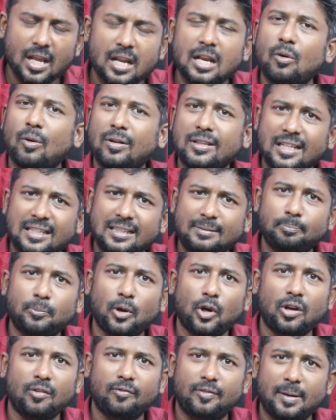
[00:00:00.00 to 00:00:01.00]
Now at that
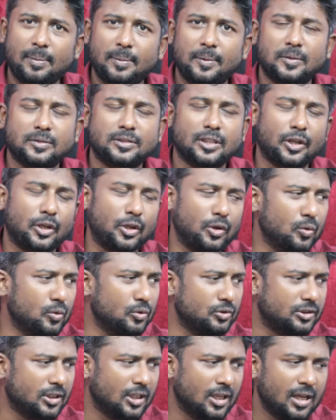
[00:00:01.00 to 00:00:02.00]
point of time, it was a
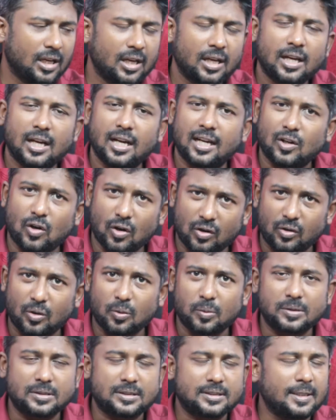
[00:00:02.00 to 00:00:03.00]
huge
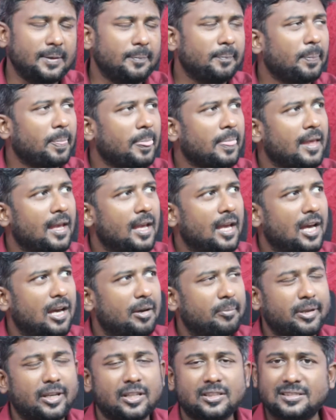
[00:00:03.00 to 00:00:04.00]
controversy
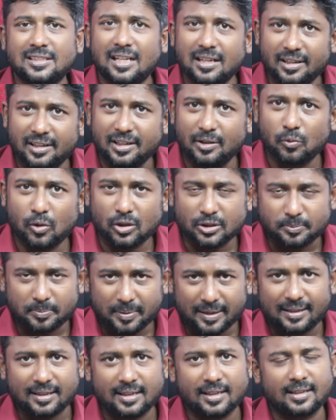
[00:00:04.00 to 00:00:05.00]
because Nalini was
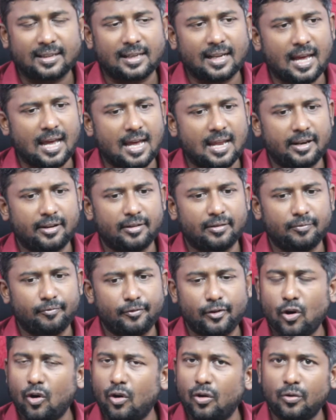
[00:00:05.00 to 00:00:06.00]
pregnant, and
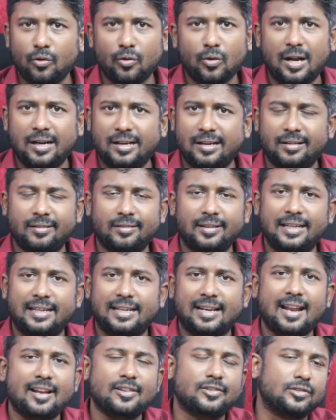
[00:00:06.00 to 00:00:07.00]
we all know under
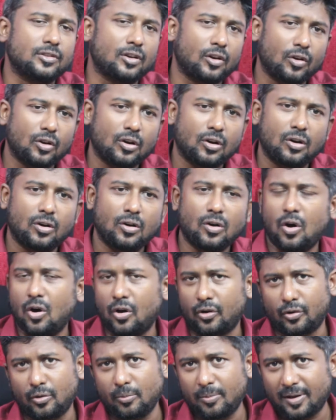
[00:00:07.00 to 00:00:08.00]
international law
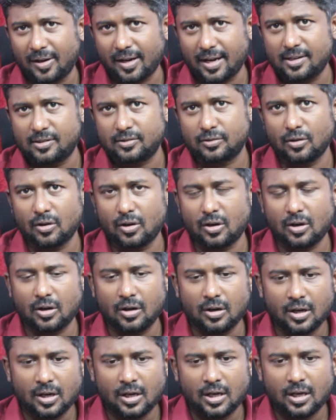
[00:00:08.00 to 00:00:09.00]
or human rights law,